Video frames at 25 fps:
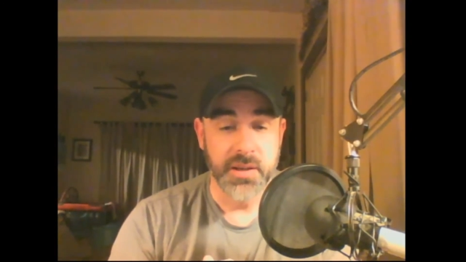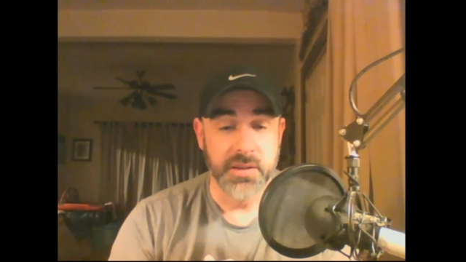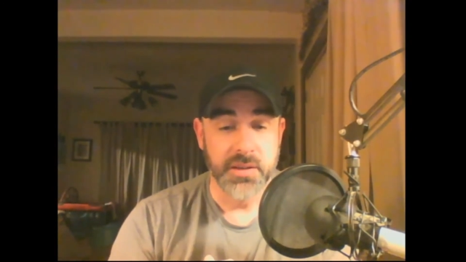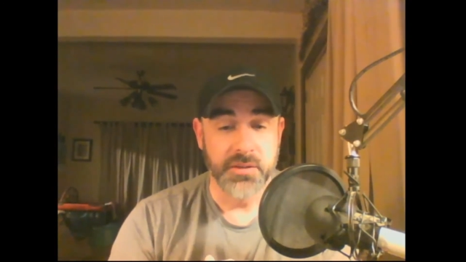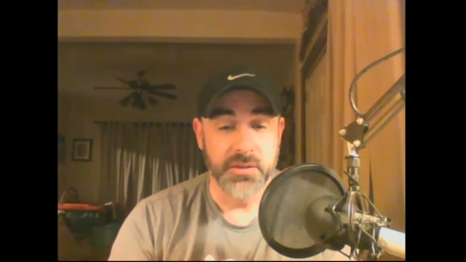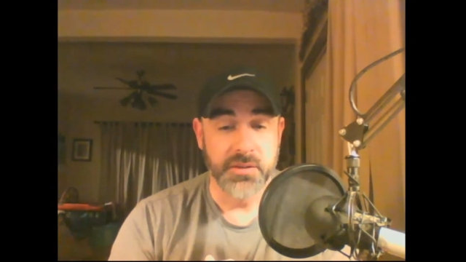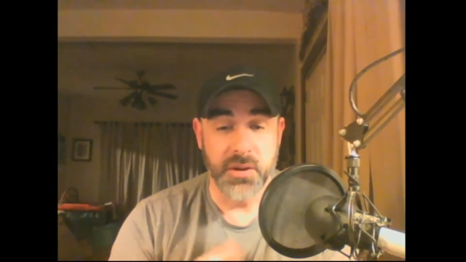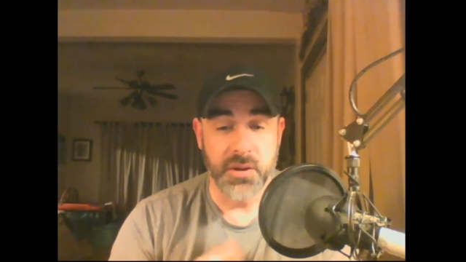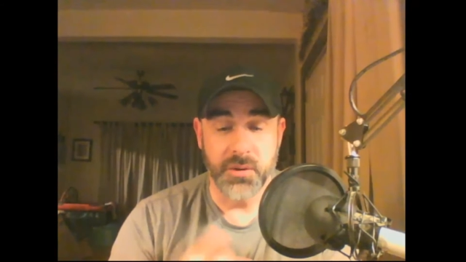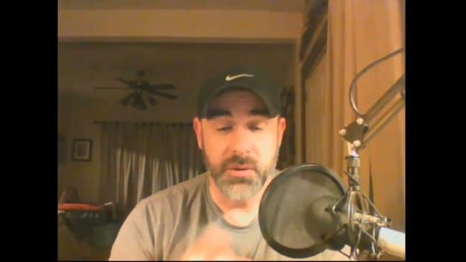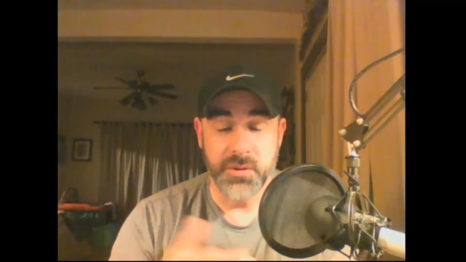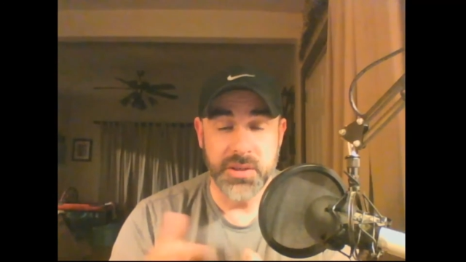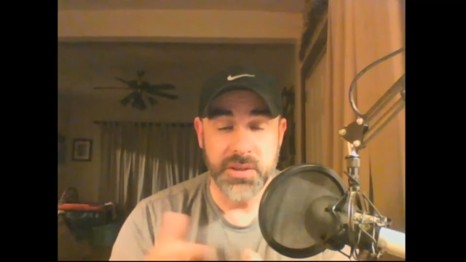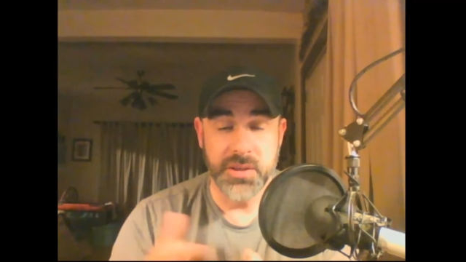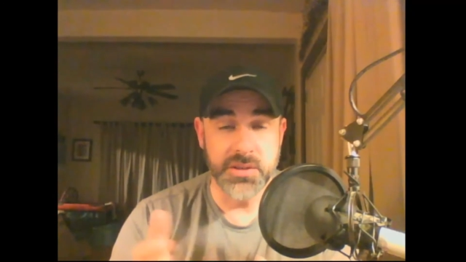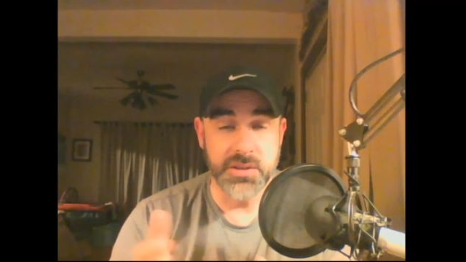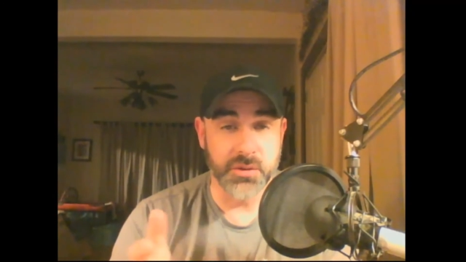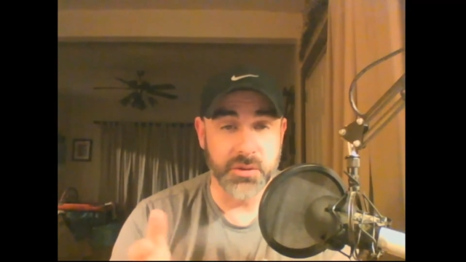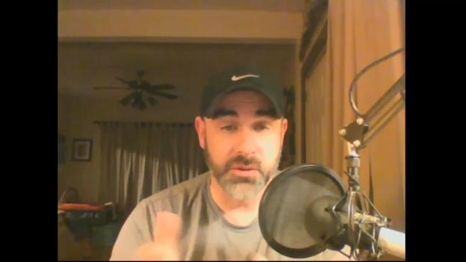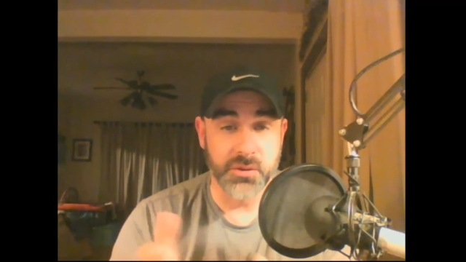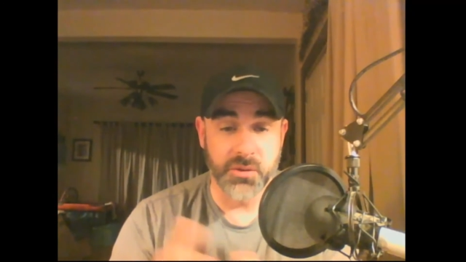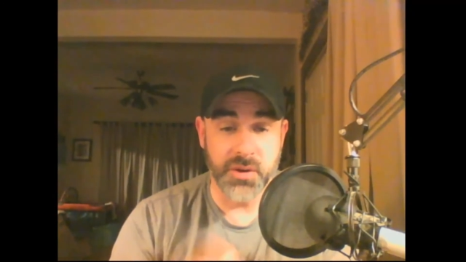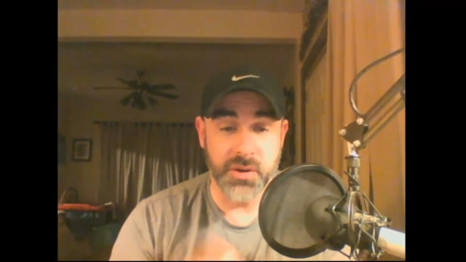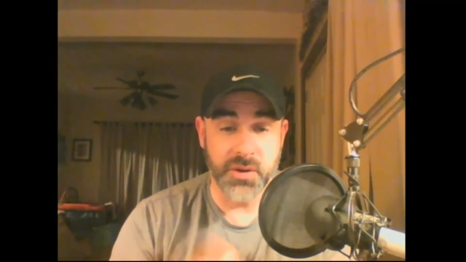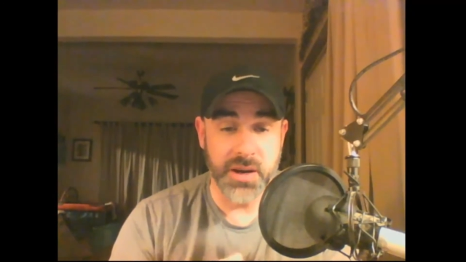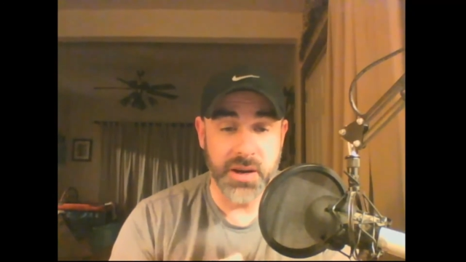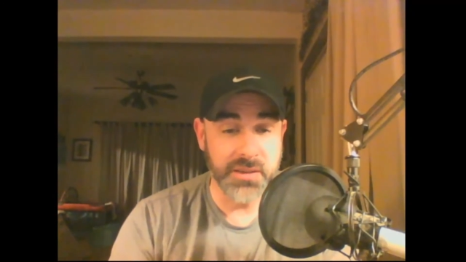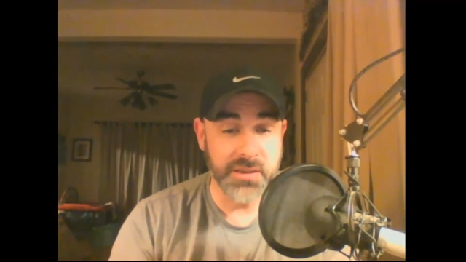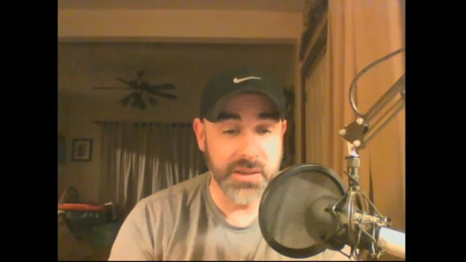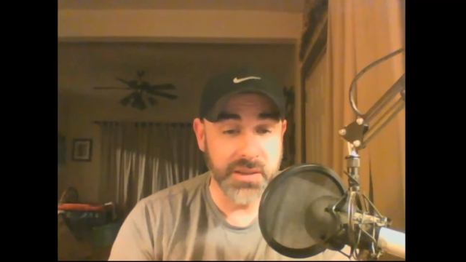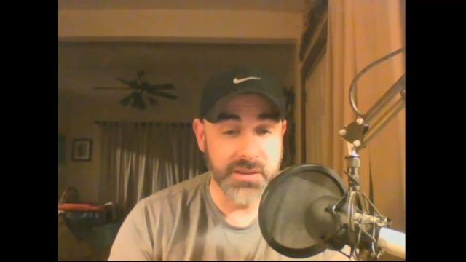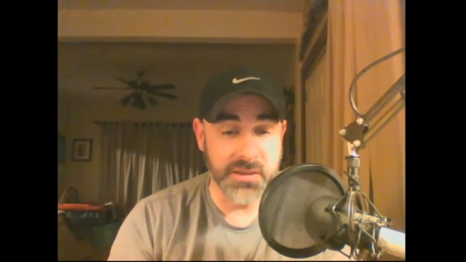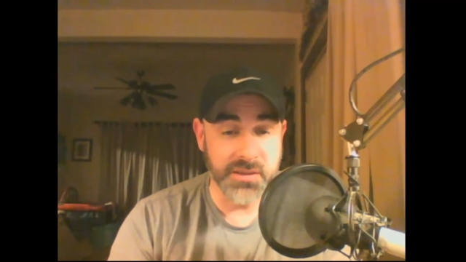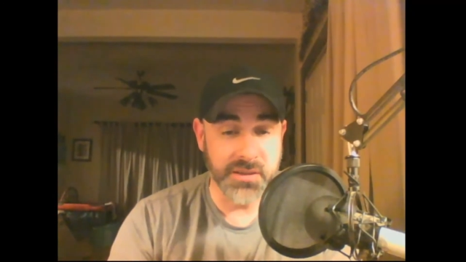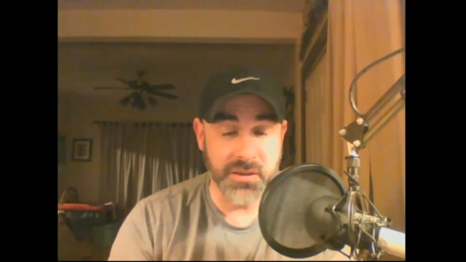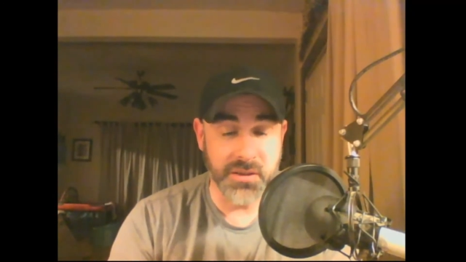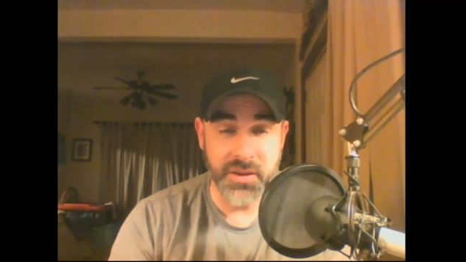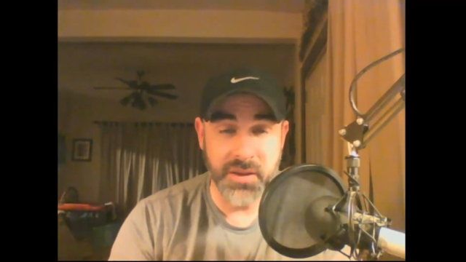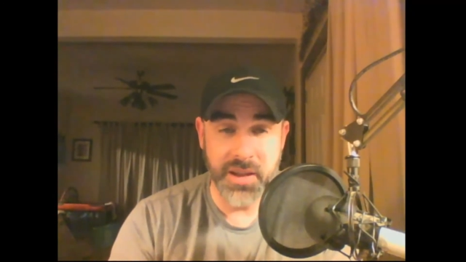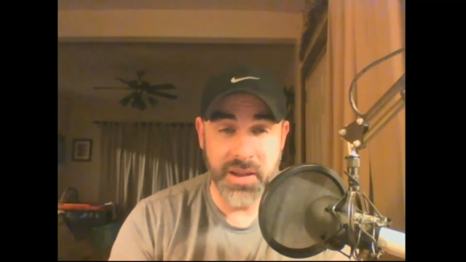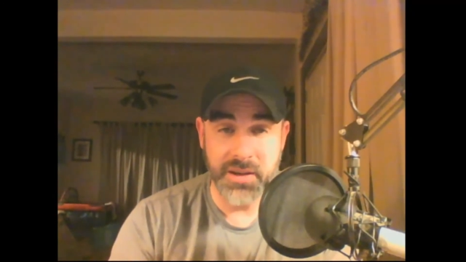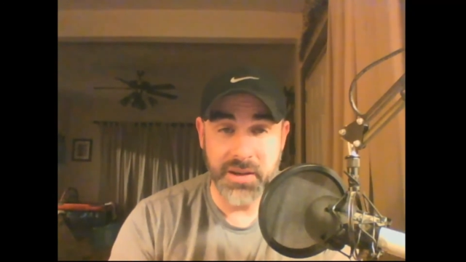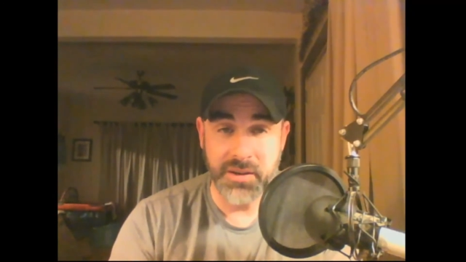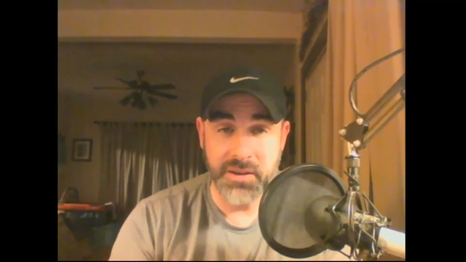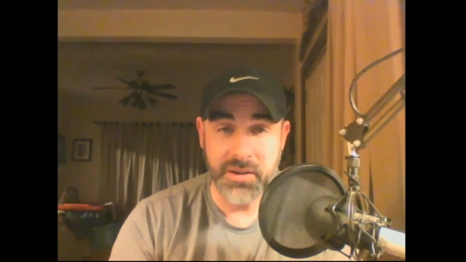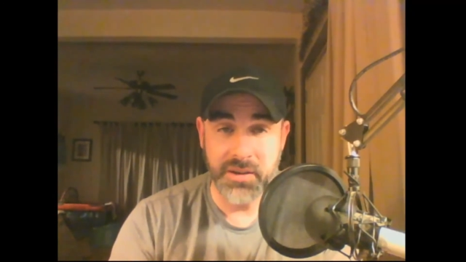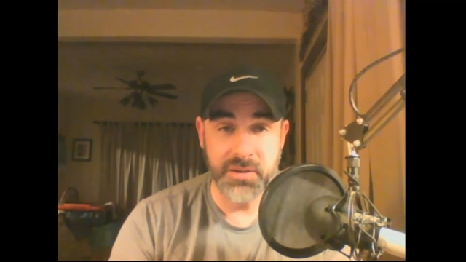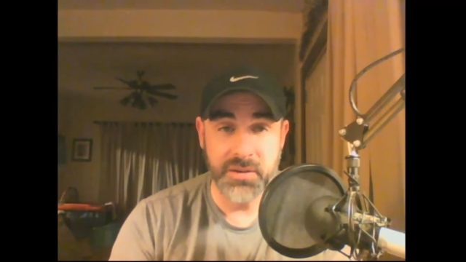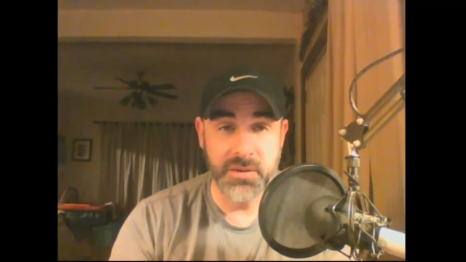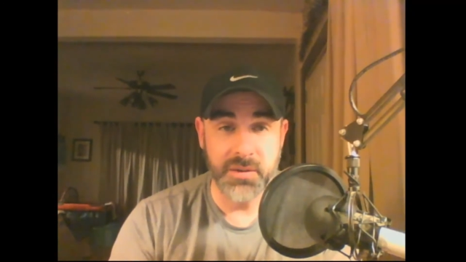So these are great things to learn how
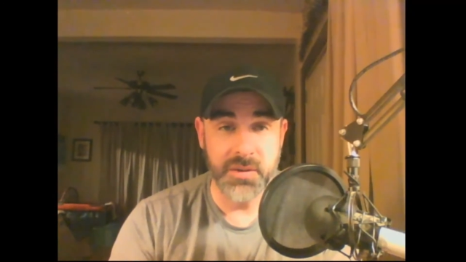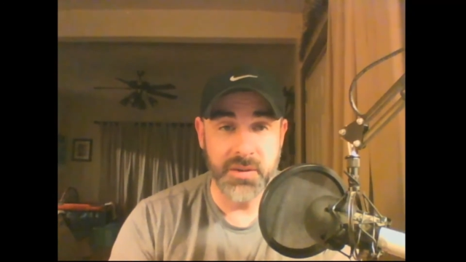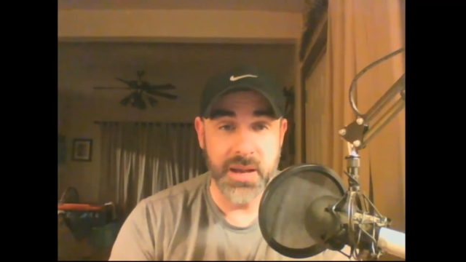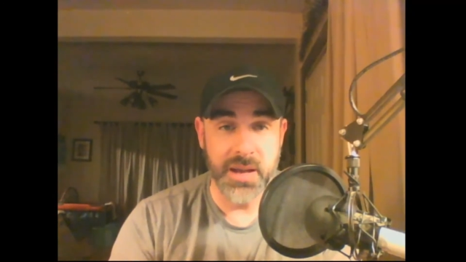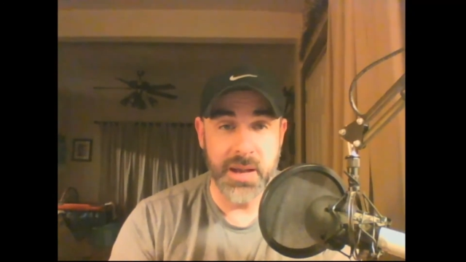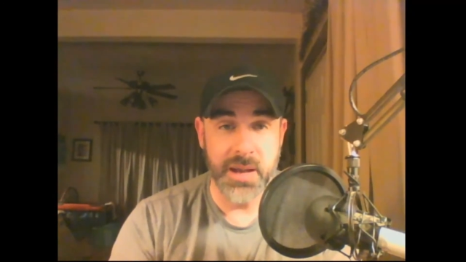to do.